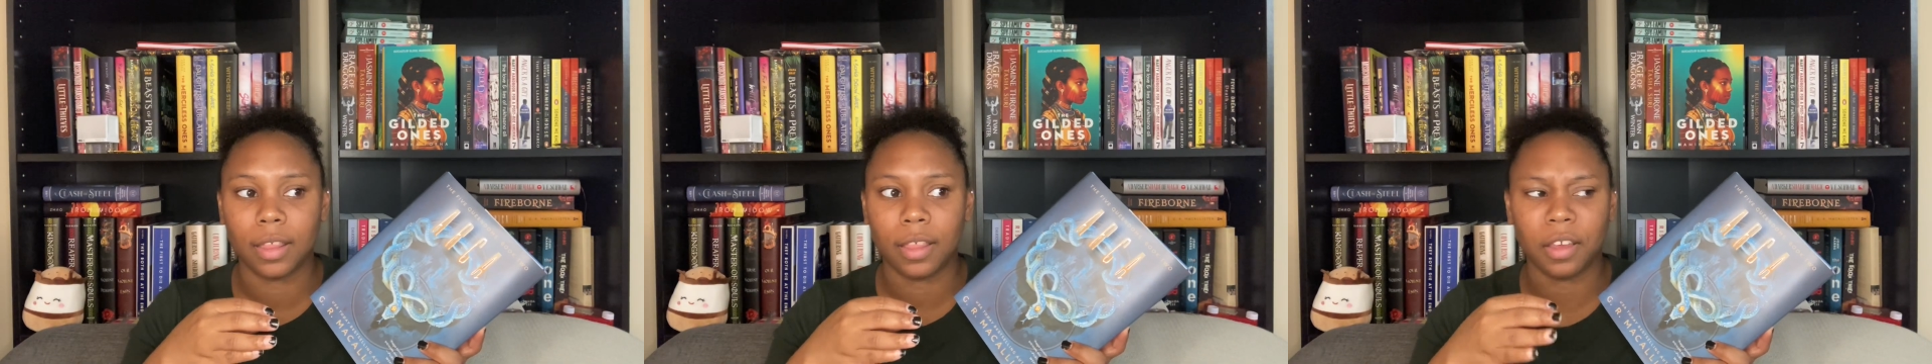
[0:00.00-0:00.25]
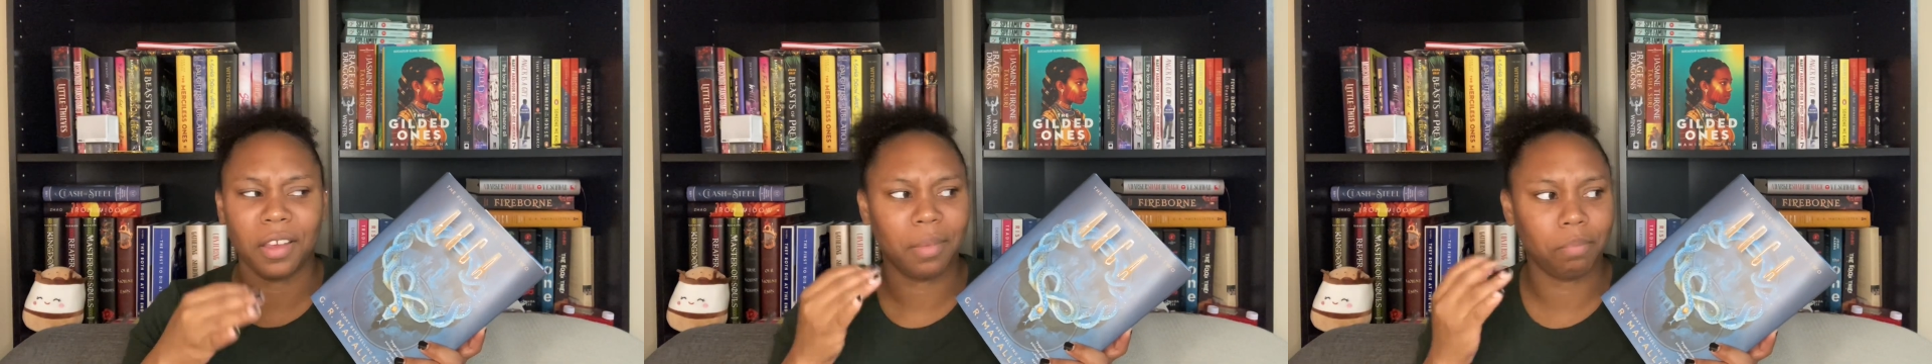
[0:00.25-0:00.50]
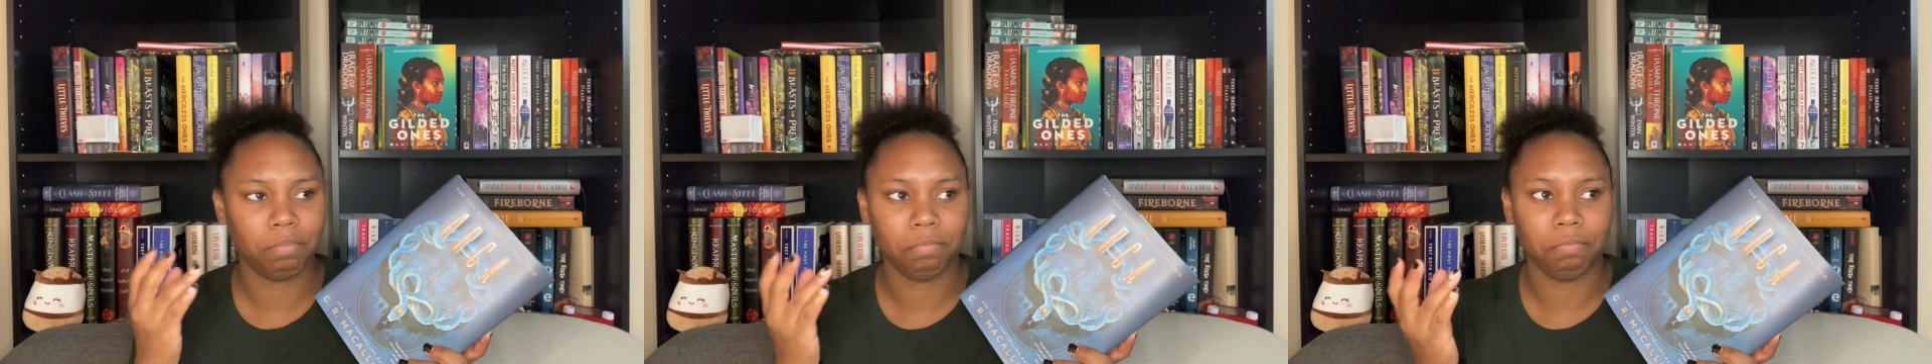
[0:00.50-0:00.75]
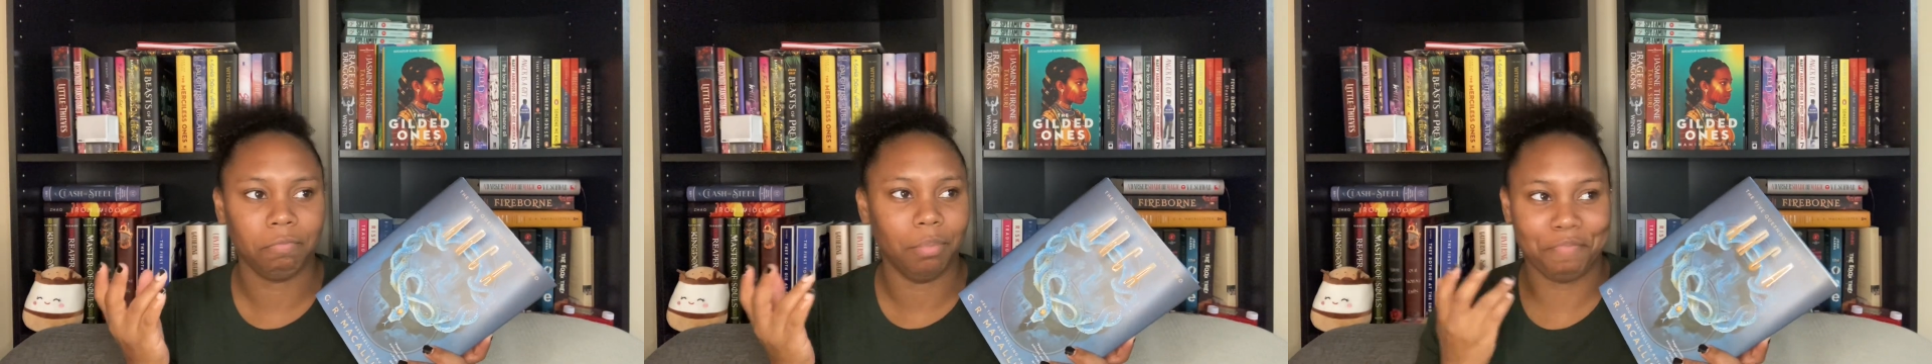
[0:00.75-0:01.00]
the
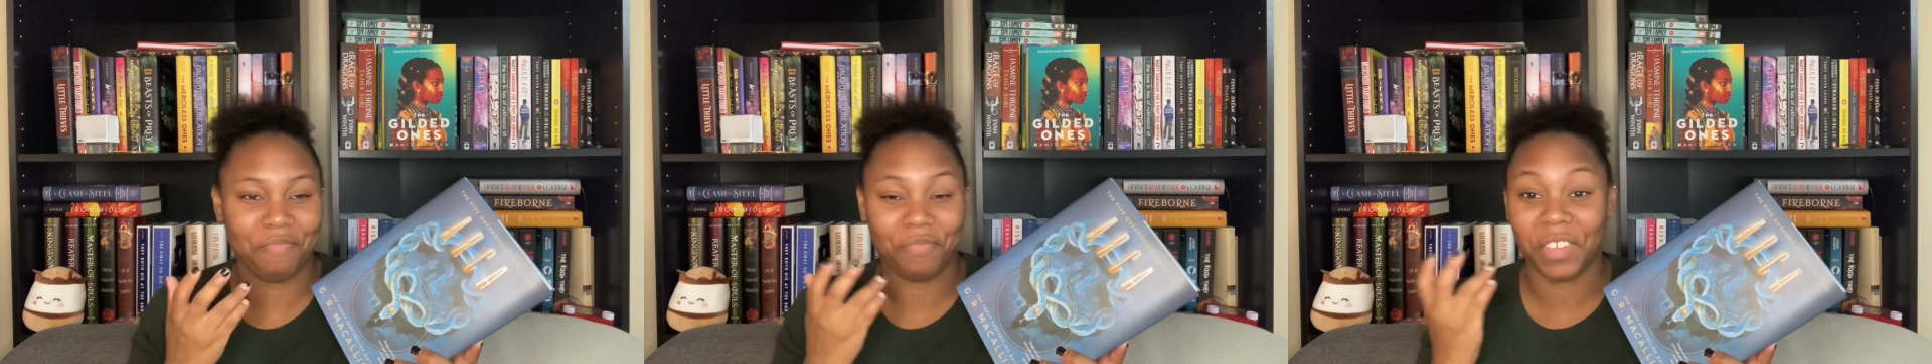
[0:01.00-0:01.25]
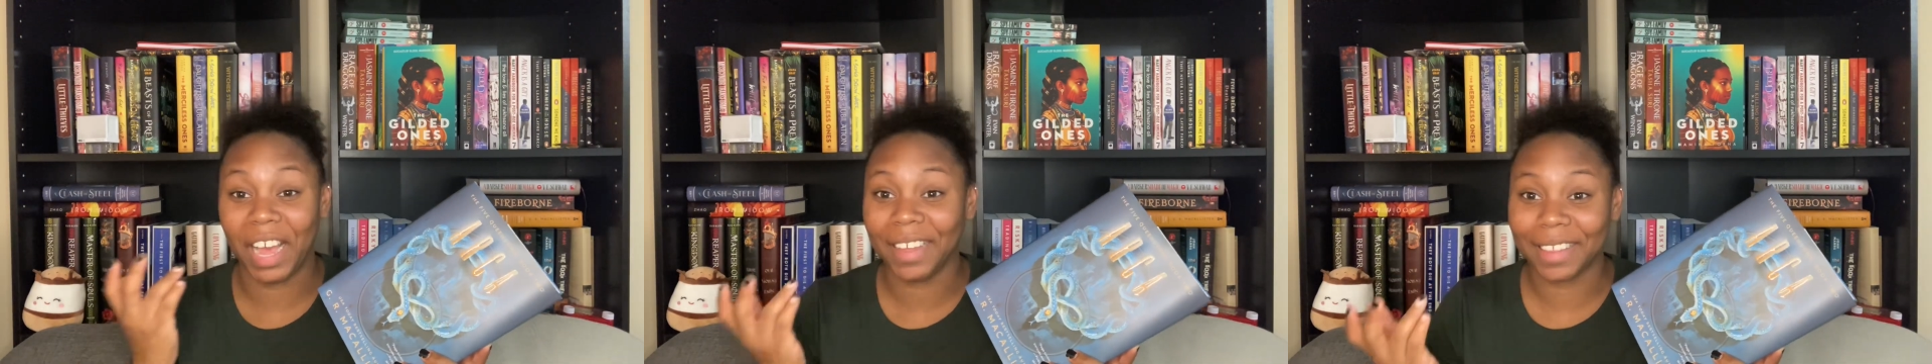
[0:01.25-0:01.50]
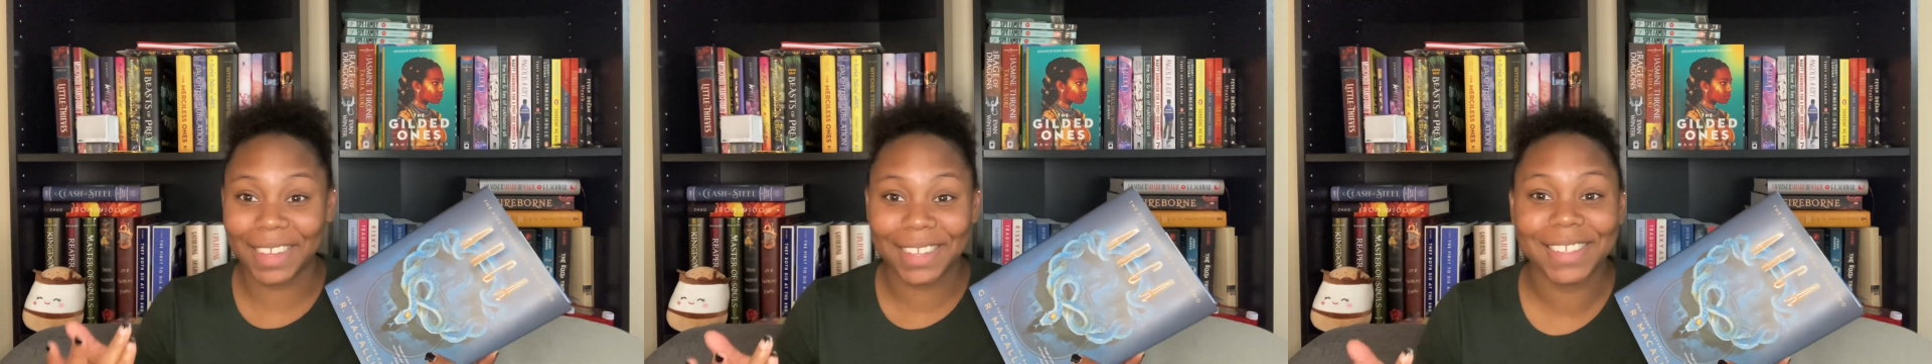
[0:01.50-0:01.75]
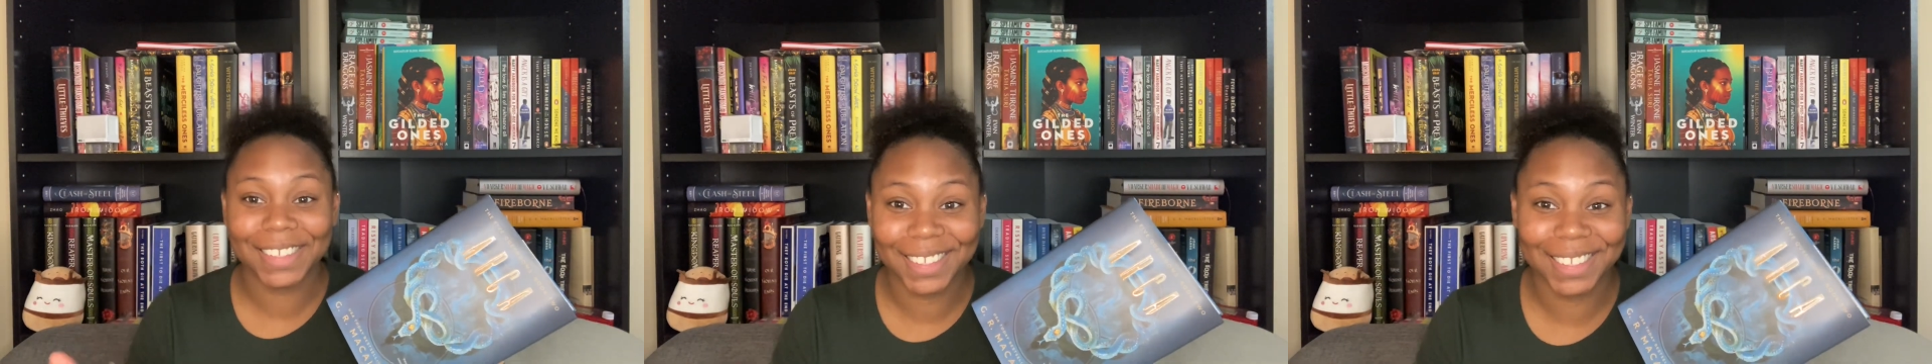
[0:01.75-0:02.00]

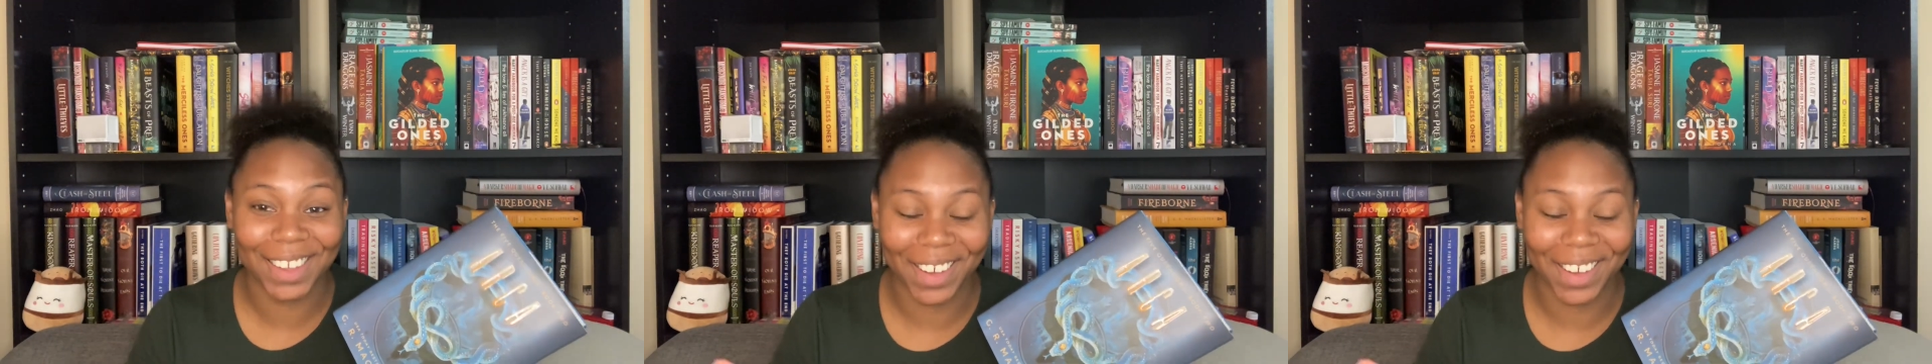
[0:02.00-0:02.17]
violence.